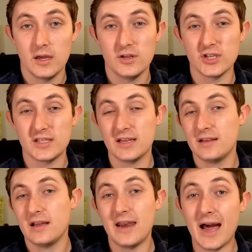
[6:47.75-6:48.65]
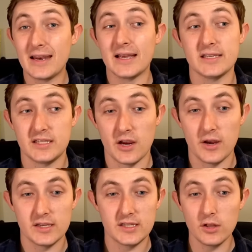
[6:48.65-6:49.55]
Just not
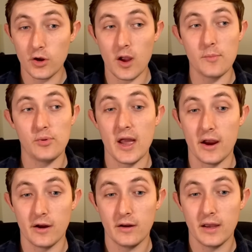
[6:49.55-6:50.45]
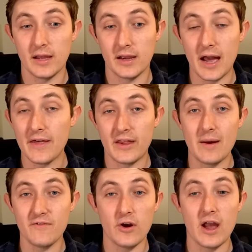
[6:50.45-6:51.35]
necessary. Still a great player, a guy that
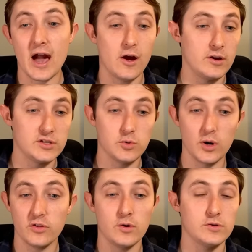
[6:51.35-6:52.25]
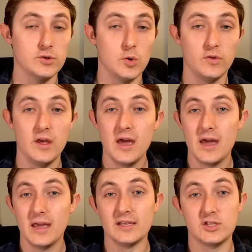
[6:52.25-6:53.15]
I'm very high on. He's 23 years old.
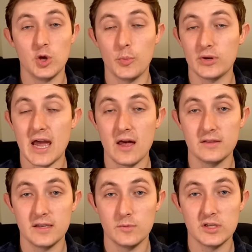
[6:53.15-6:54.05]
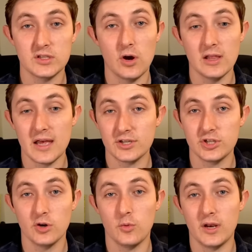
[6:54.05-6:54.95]
He's super talented. We saw it
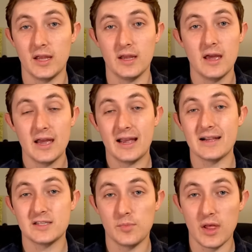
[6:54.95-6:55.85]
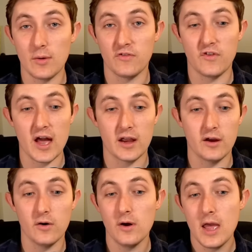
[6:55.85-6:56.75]
last year when he got to play with
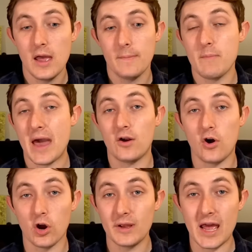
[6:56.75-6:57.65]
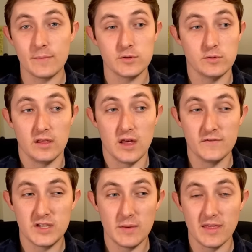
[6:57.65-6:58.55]
Flacco. Matt Harmon absolutely
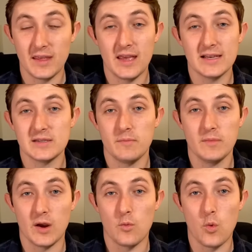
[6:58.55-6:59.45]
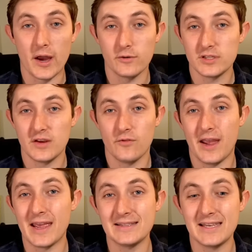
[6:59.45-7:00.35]
loves him. I think he has him like wide receiver
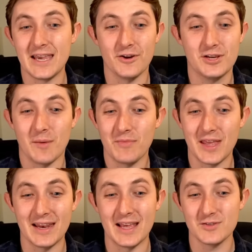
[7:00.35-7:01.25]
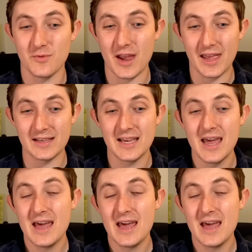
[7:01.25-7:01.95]
18 or something in his rankings.